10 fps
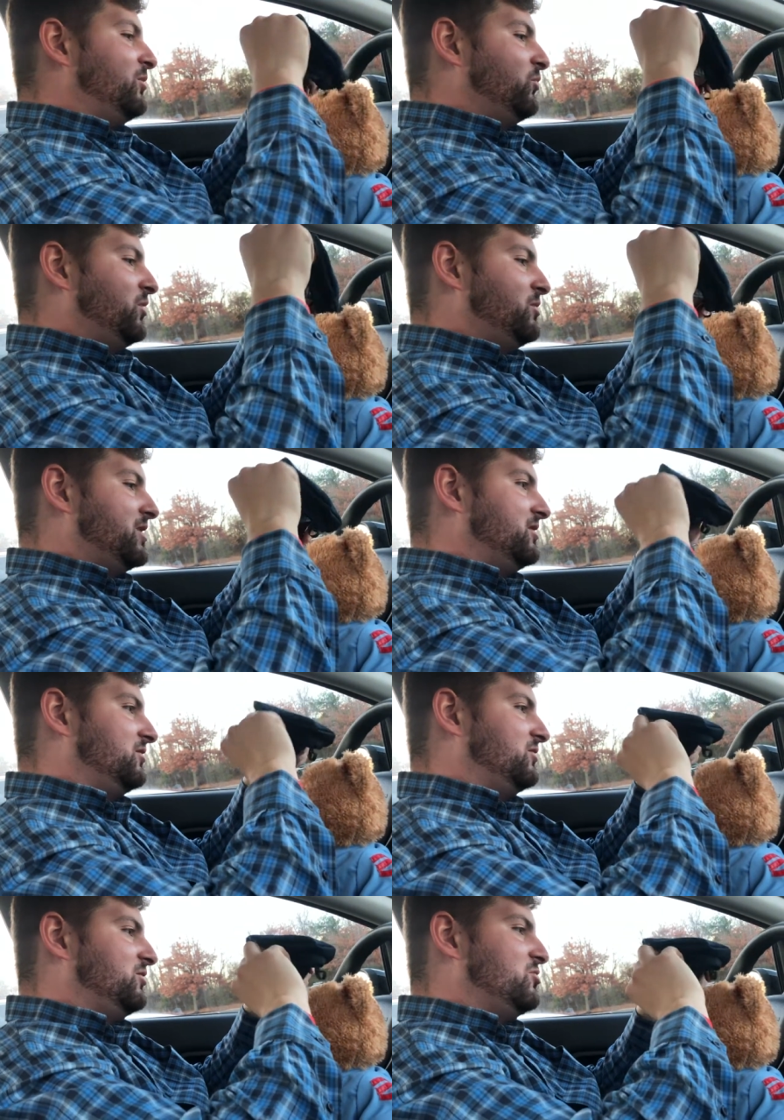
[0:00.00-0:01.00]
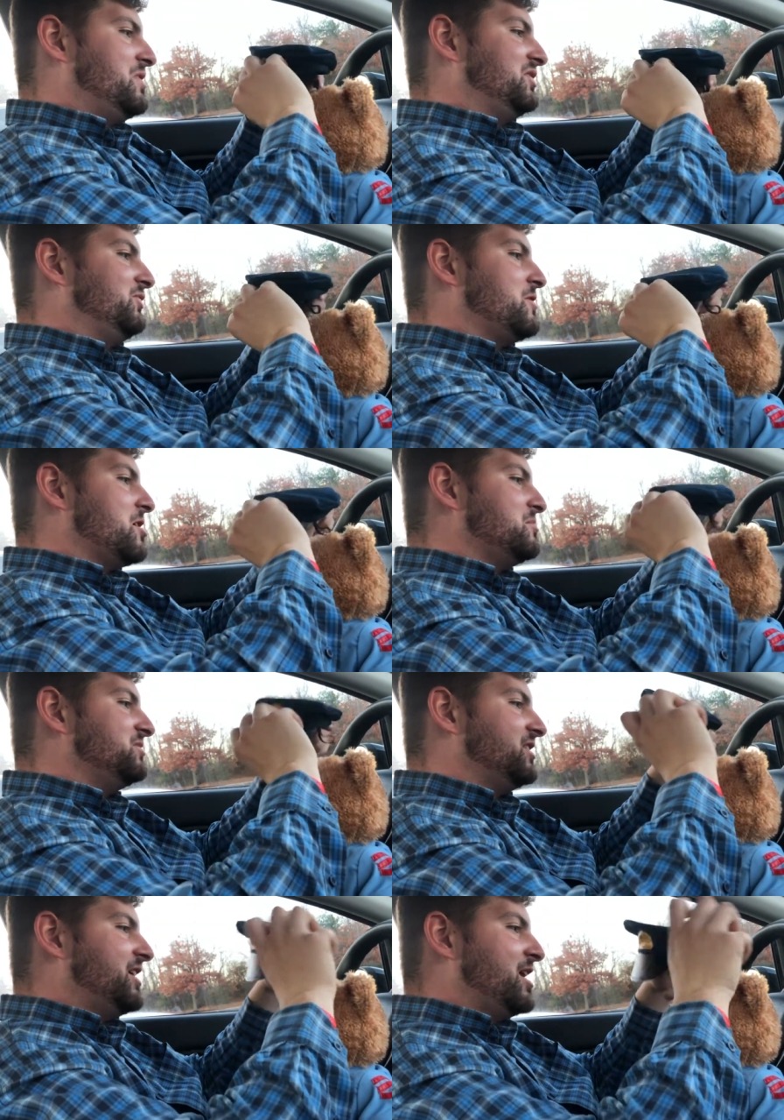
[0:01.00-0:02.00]
We went to West Farms
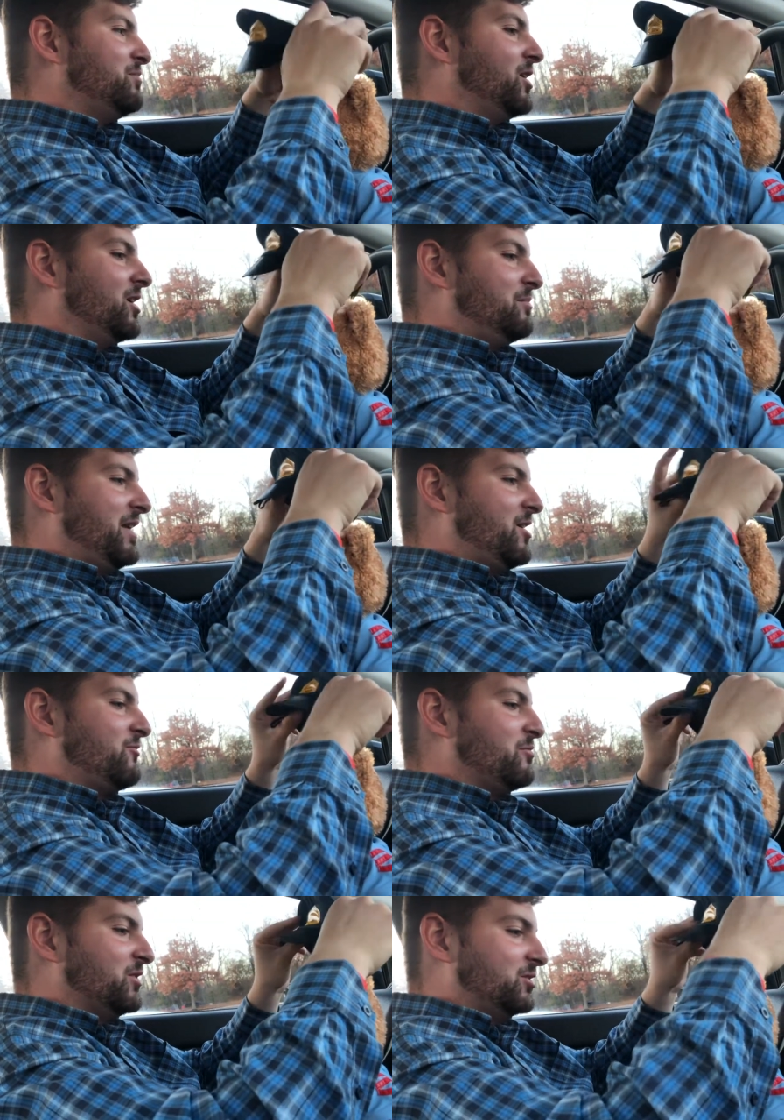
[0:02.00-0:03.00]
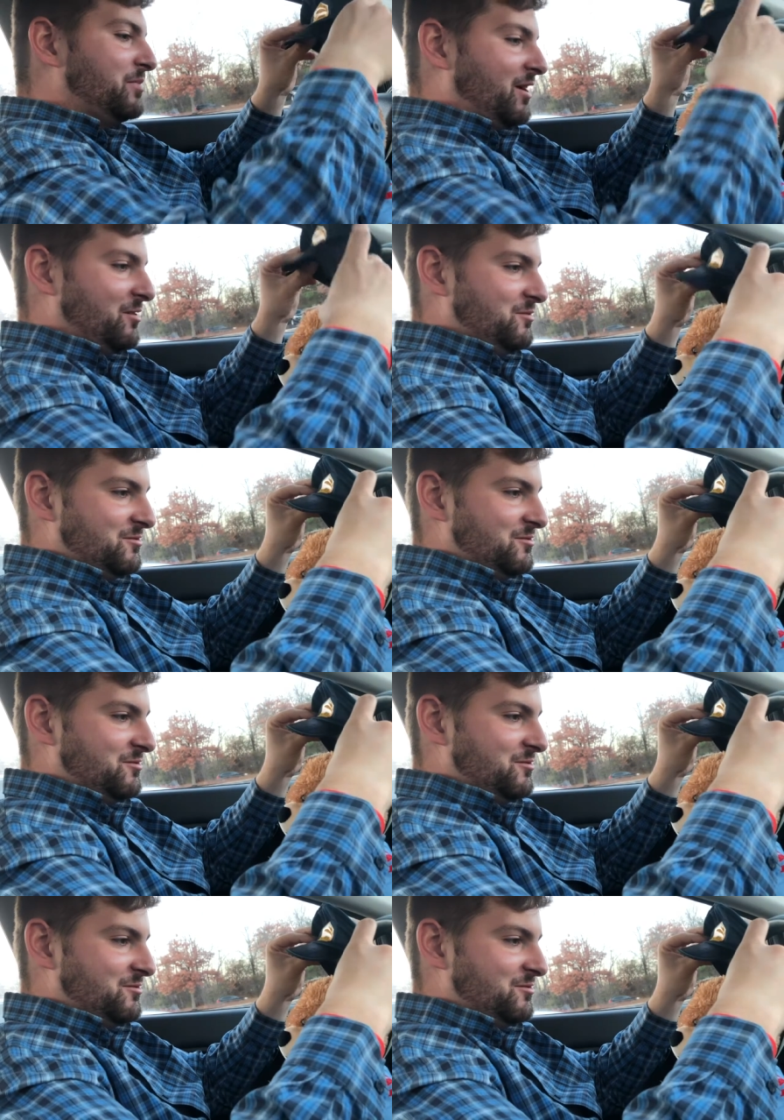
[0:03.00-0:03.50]
and I bought a bear from Build a Bear.